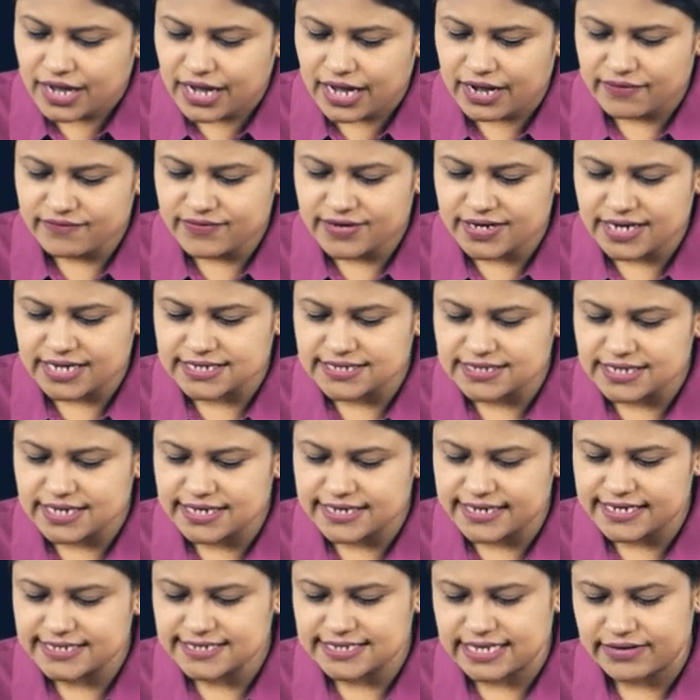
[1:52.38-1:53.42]
after
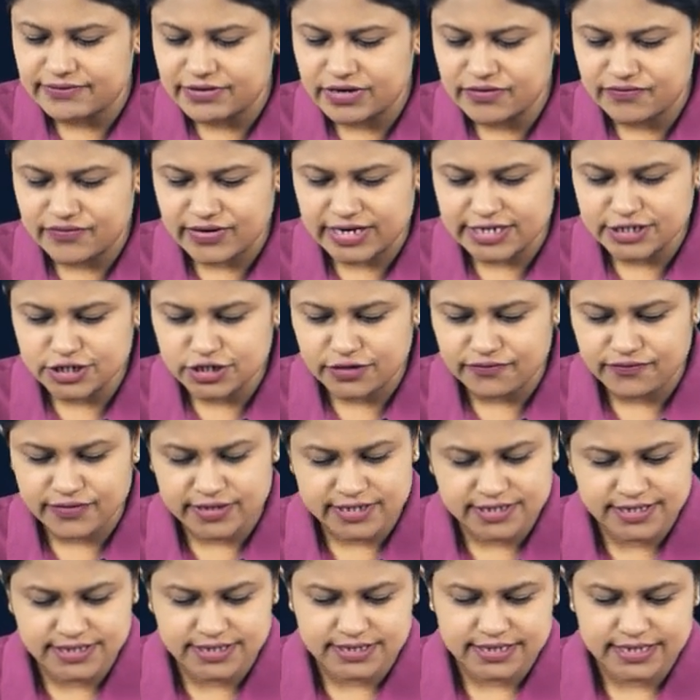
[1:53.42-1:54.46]
consulting several friends of
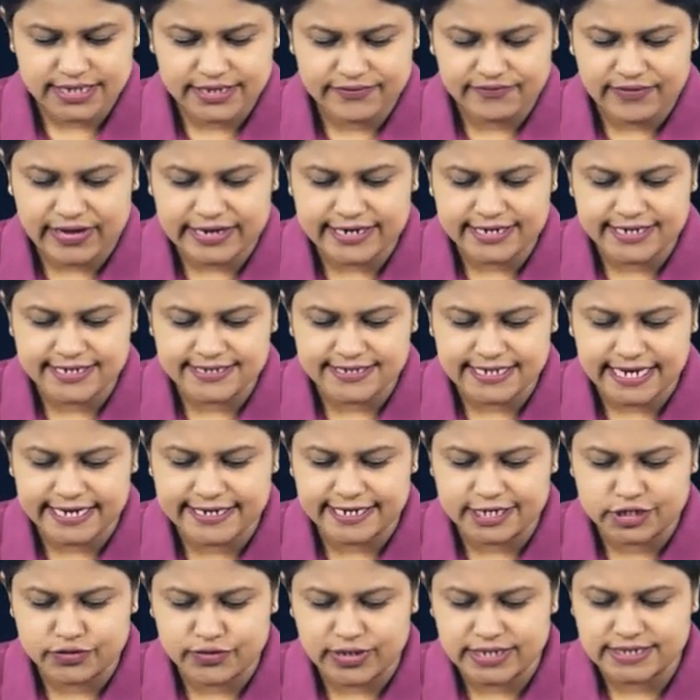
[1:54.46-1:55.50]
his, he finally
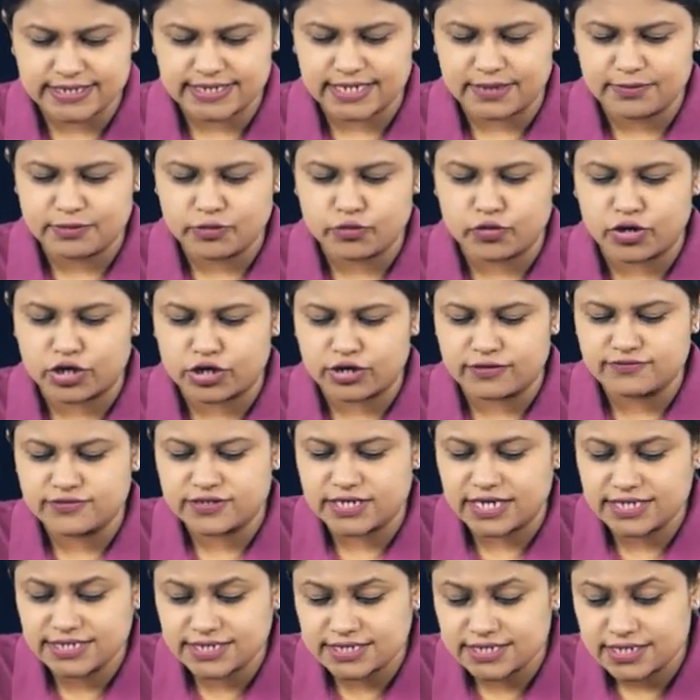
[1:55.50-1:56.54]
decided to accept work of
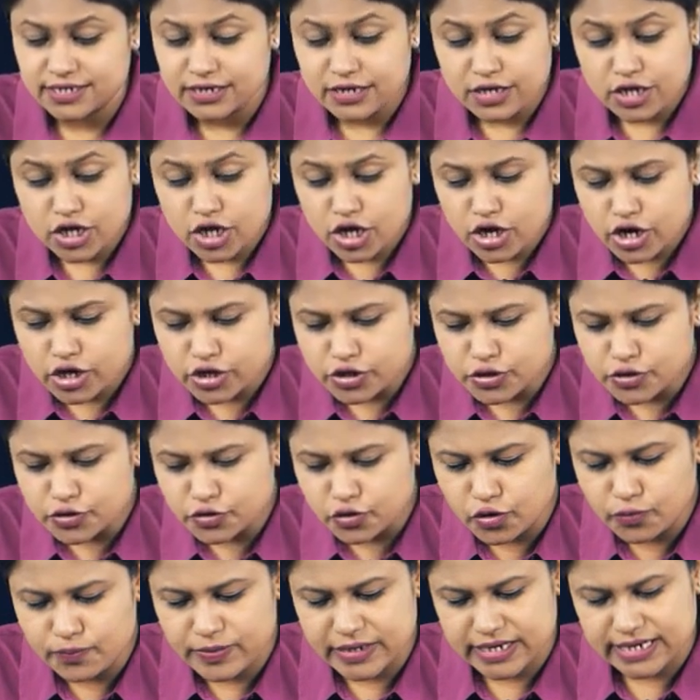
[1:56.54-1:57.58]
just
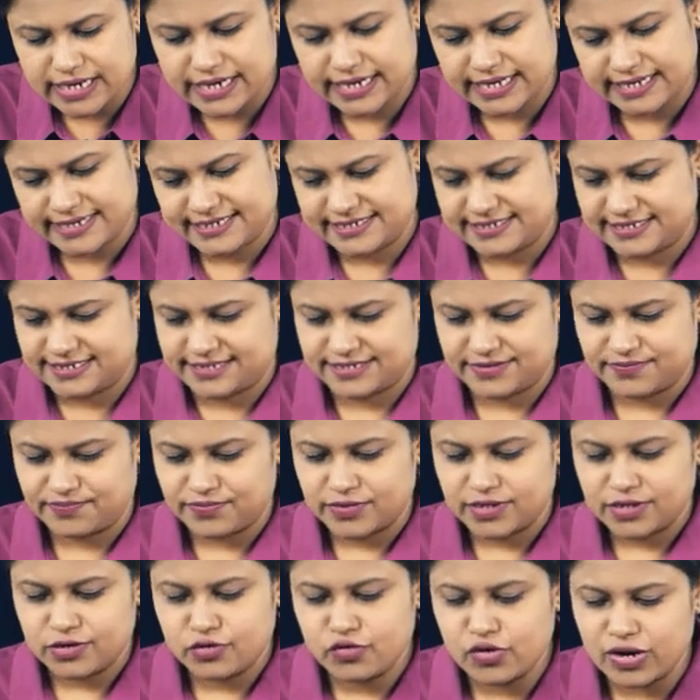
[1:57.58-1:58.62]
2 big clients
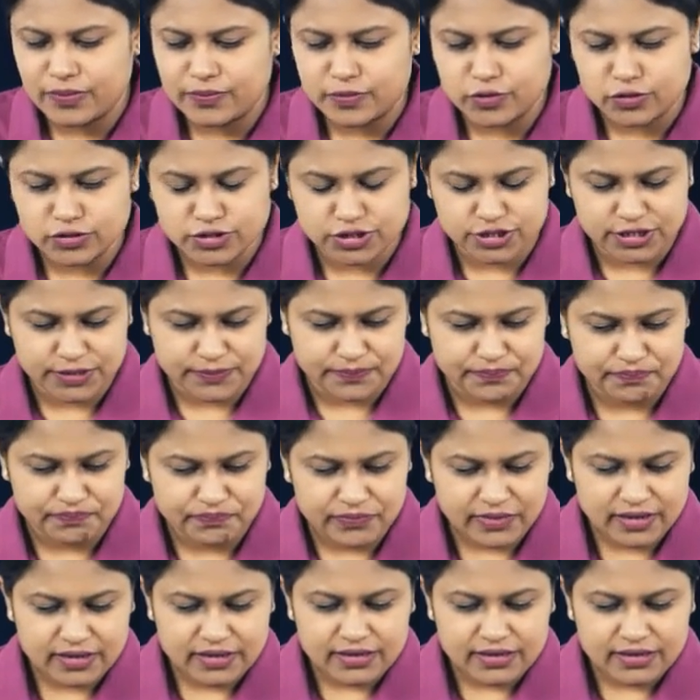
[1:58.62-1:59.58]
who approached him.